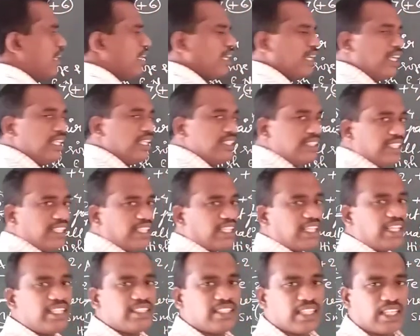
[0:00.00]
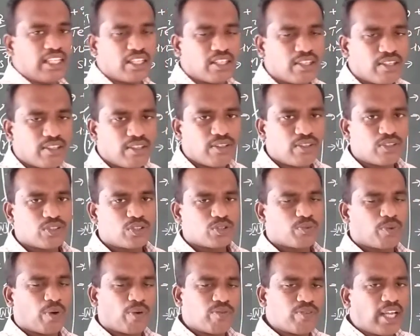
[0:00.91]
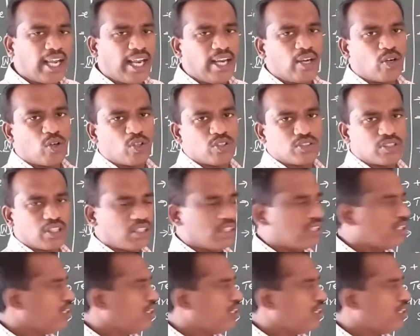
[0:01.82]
is increasing from the hydrogen.